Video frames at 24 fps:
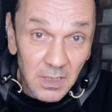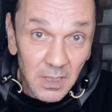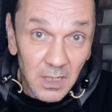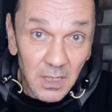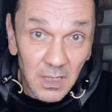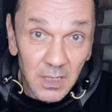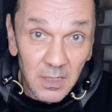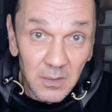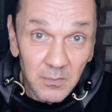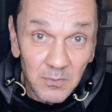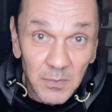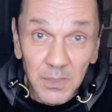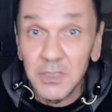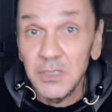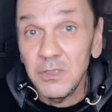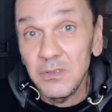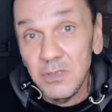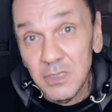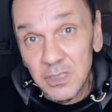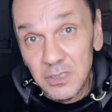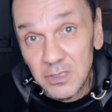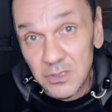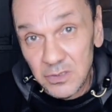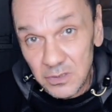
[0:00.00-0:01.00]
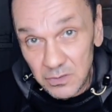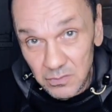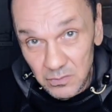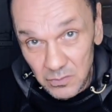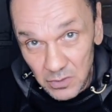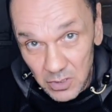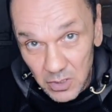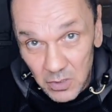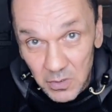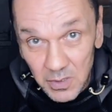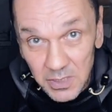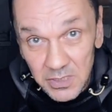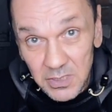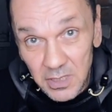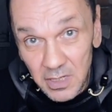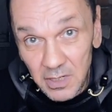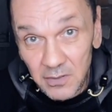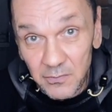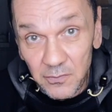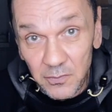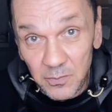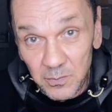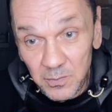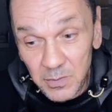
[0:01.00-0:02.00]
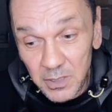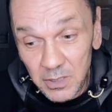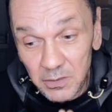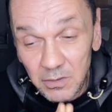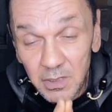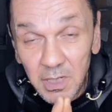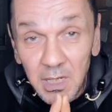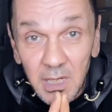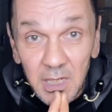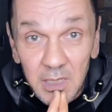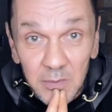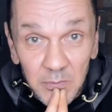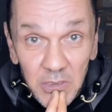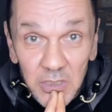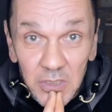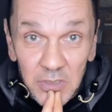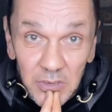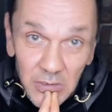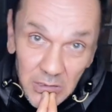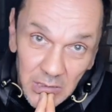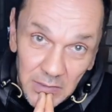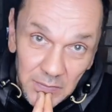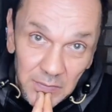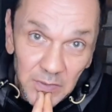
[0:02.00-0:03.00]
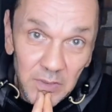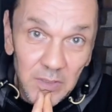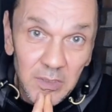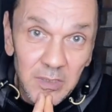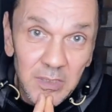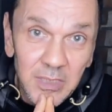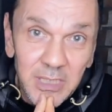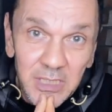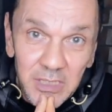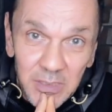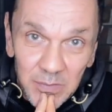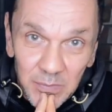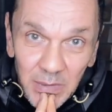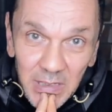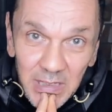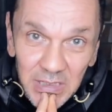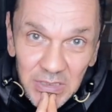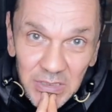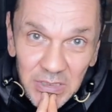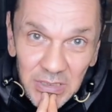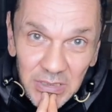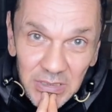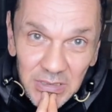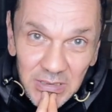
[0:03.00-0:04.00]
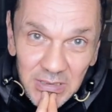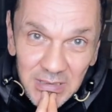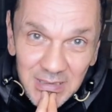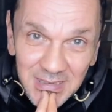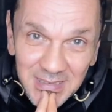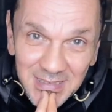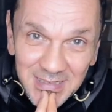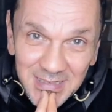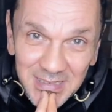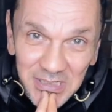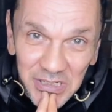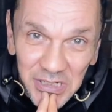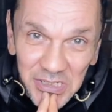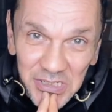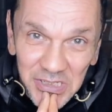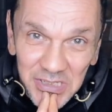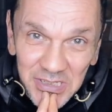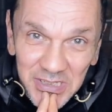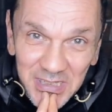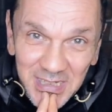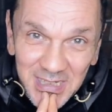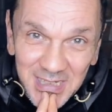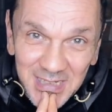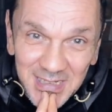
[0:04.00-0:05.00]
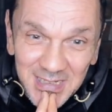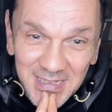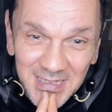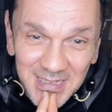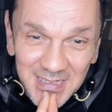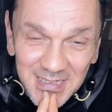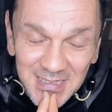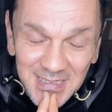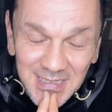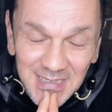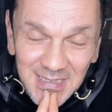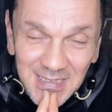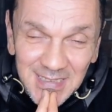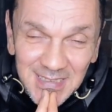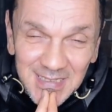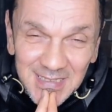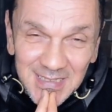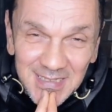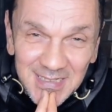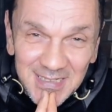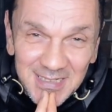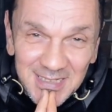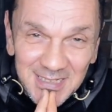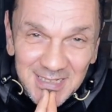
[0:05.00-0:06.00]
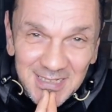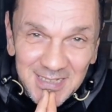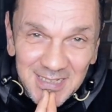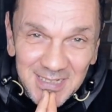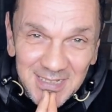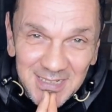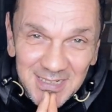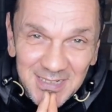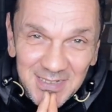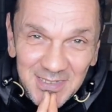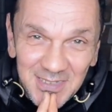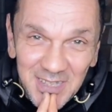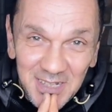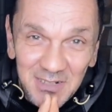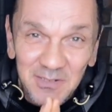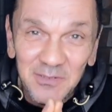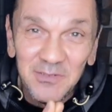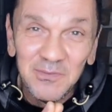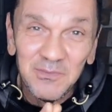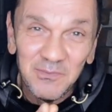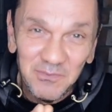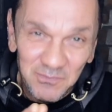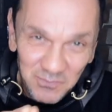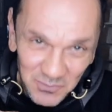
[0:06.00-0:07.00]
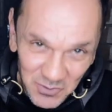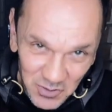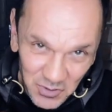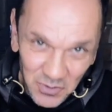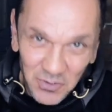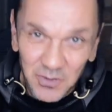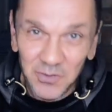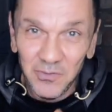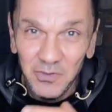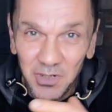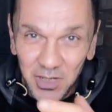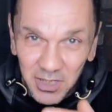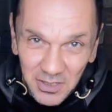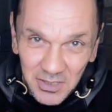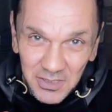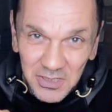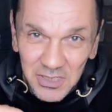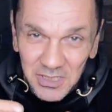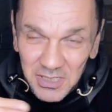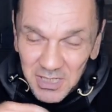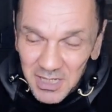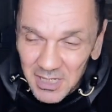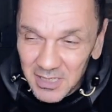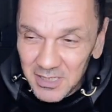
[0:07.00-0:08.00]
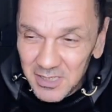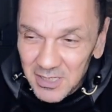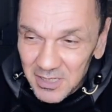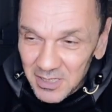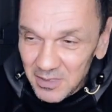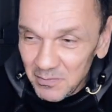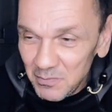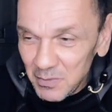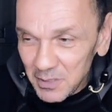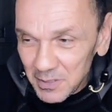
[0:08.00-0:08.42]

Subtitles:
But you need to request that from me, okay? Because I'll have to listen back to Jason again and then try and regurgitate it.